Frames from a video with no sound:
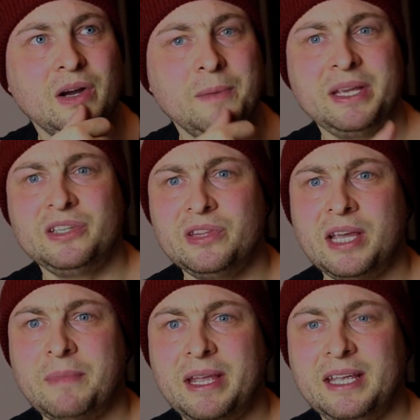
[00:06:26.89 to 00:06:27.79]
I mean, do
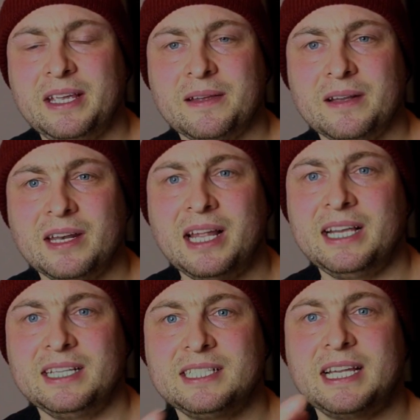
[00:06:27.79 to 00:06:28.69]
they make
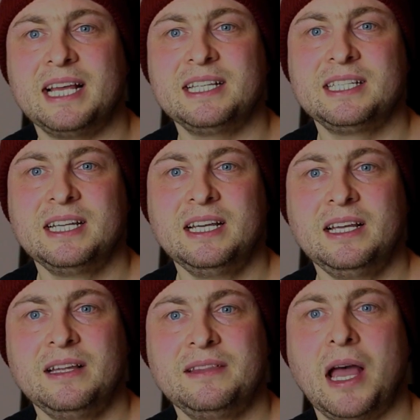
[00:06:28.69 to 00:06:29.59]
light sets
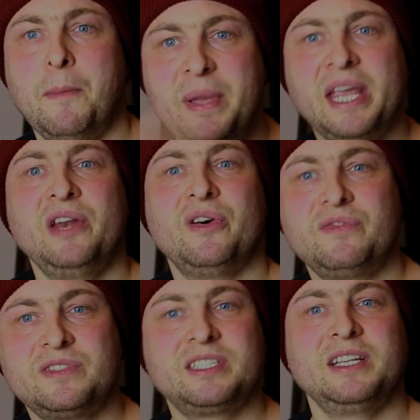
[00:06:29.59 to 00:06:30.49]
that are big
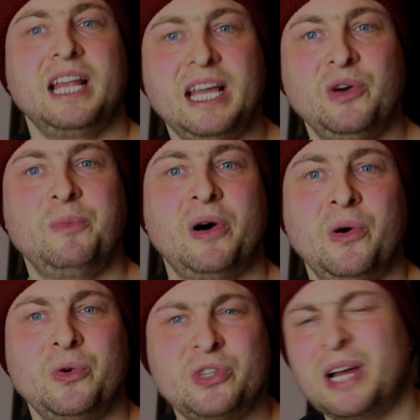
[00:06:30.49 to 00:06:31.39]
enough to light up a whole?